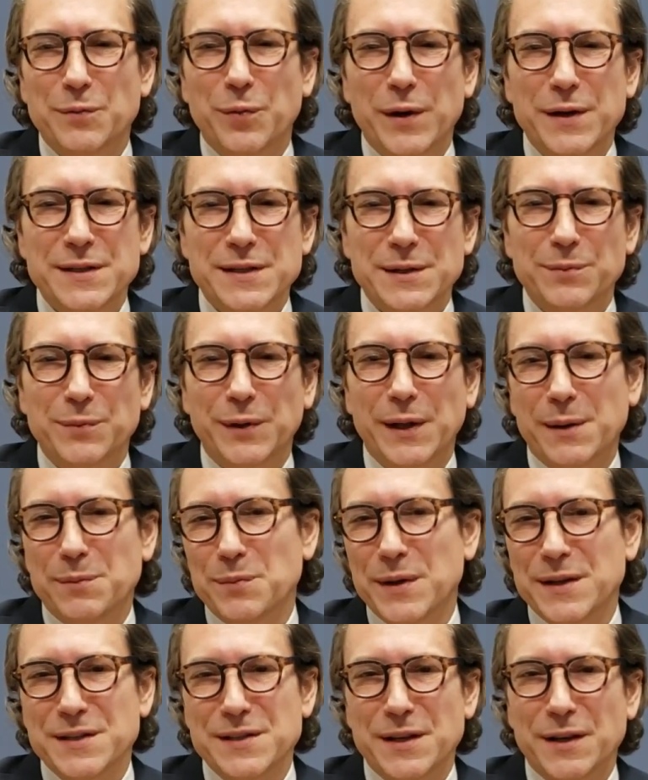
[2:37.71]
breast implant
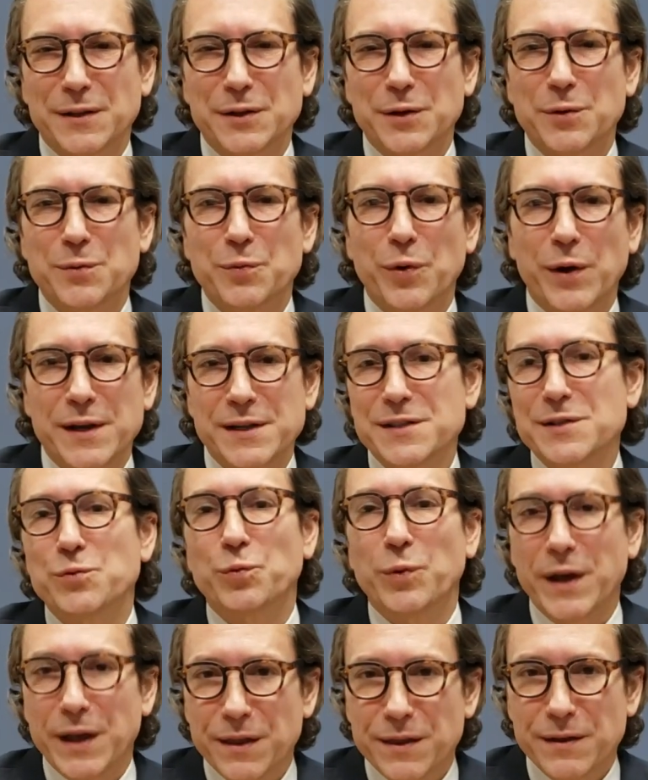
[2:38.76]
based on your breast
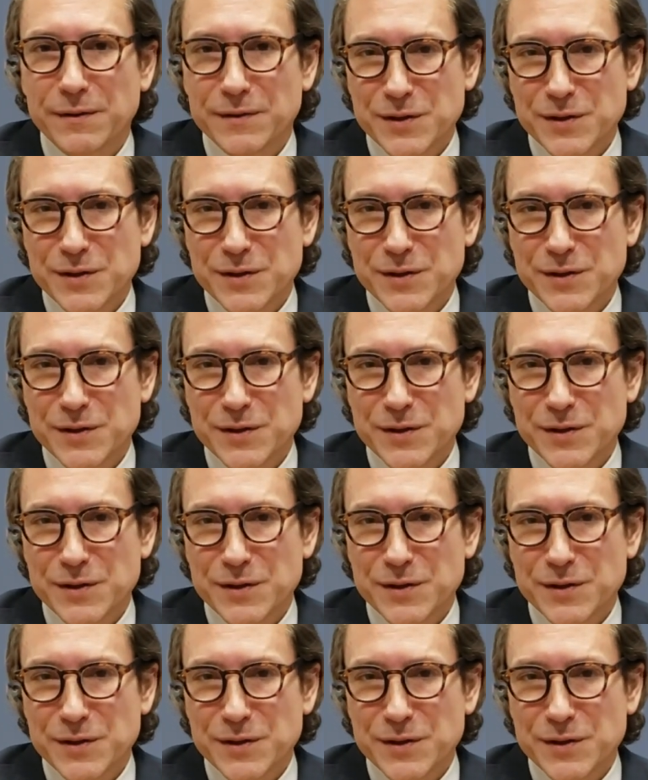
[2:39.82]
width.